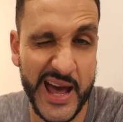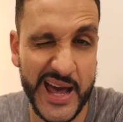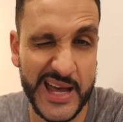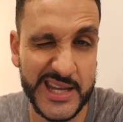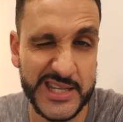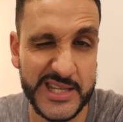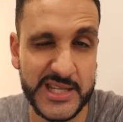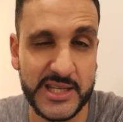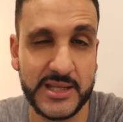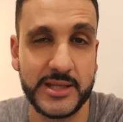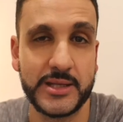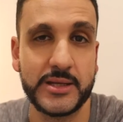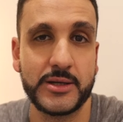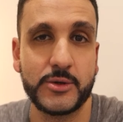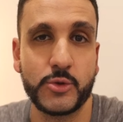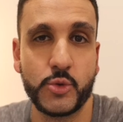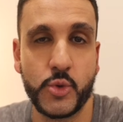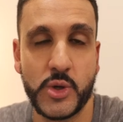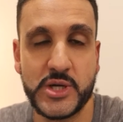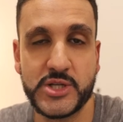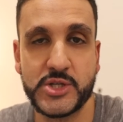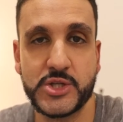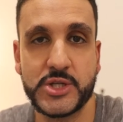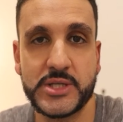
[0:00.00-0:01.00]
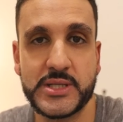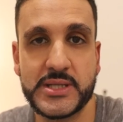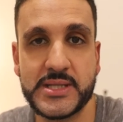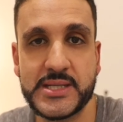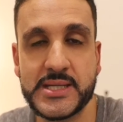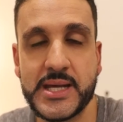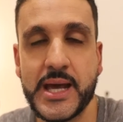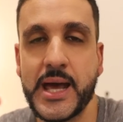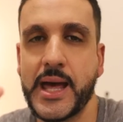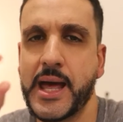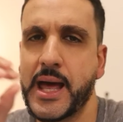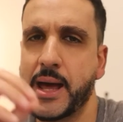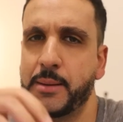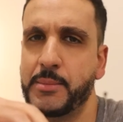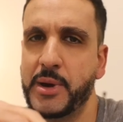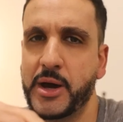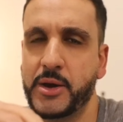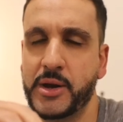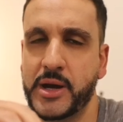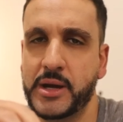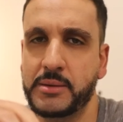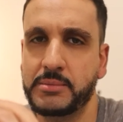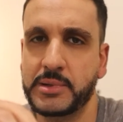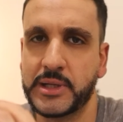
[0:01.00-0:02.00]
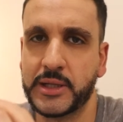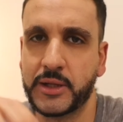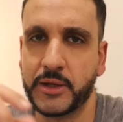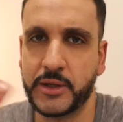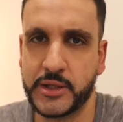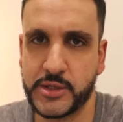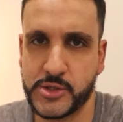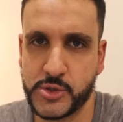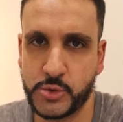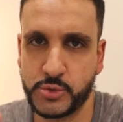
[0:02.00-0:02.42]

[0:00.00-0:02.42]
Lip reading: asked questions about Arabic learning.